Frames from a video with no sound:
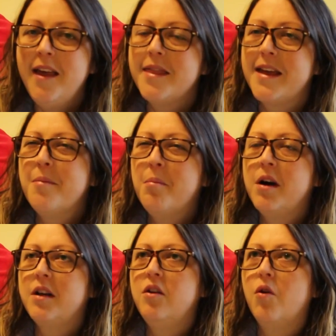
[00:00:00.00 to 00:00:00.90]
that
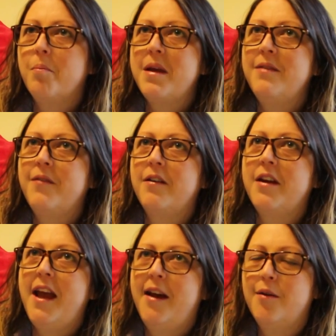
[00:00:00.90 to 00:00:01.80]
might not be very
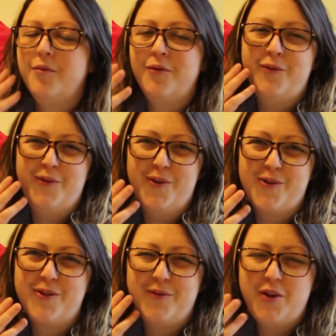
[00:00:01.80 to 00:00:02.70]
helpful
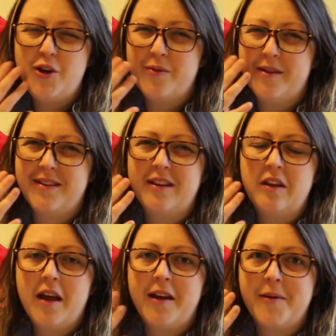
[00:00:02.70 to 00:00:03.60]
for the viewer,
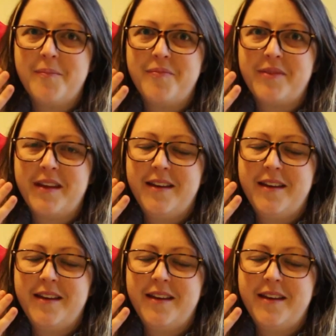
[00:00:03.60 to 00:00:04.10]
and